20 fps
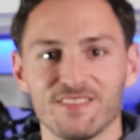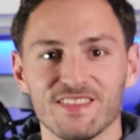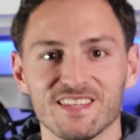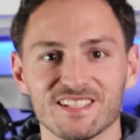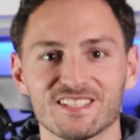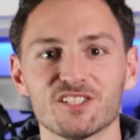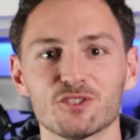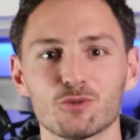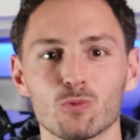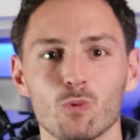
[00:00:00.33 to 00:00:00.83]

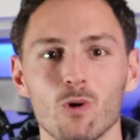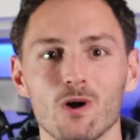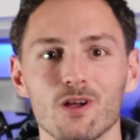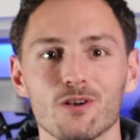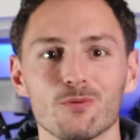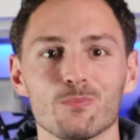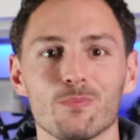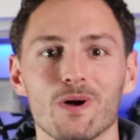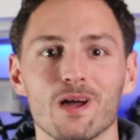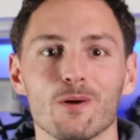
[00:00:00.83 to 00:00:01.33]
This is
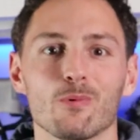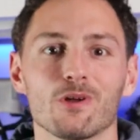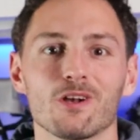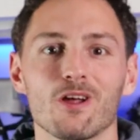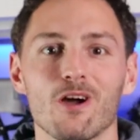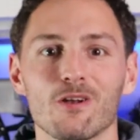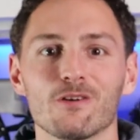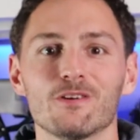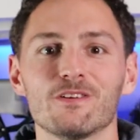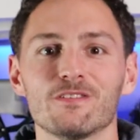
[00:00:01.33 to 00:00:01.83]
what my one
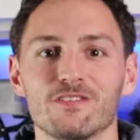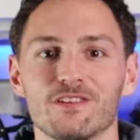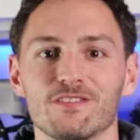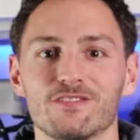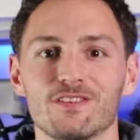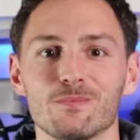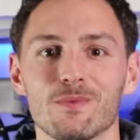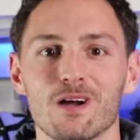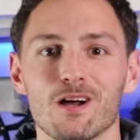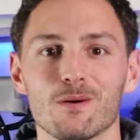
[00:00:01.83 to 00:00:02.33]
hundred
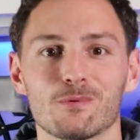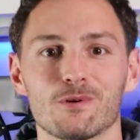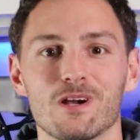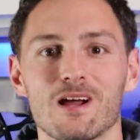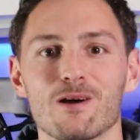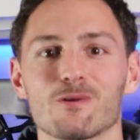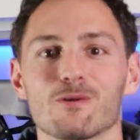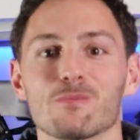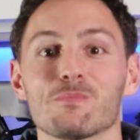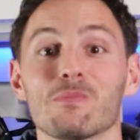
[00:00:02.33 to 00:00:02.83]
fifty mile per
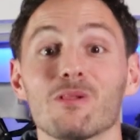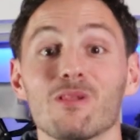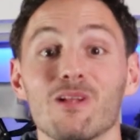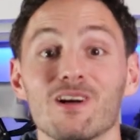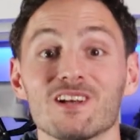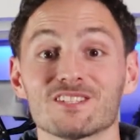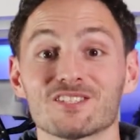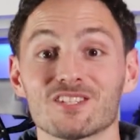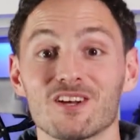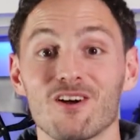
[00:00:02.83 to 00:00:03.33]
hour
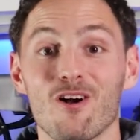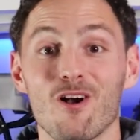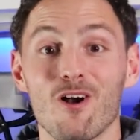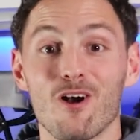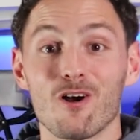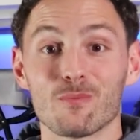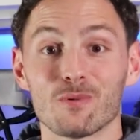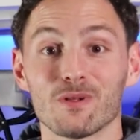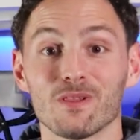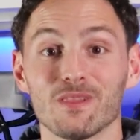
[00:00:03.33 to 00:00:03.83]
plus
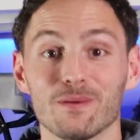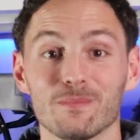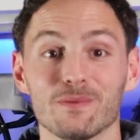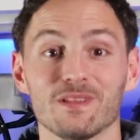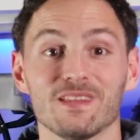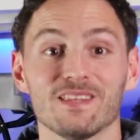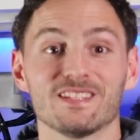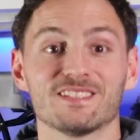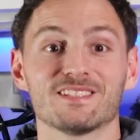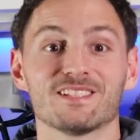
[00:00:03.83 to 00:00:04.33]
ARRMA
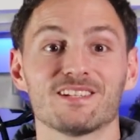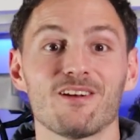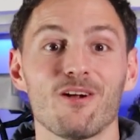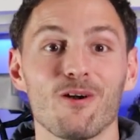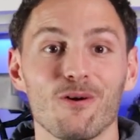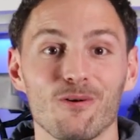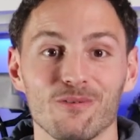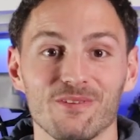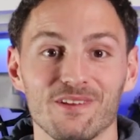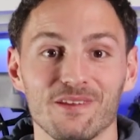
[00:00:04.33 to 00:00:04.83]
Limitless
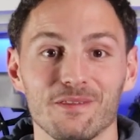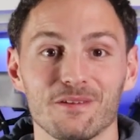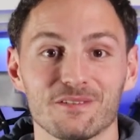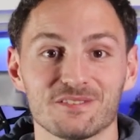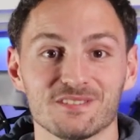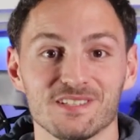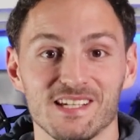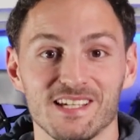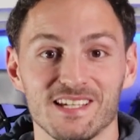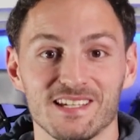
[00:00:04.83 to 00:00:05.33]
currently
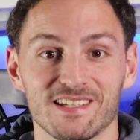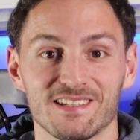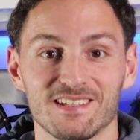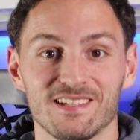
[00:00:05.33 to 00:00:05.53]
looks like.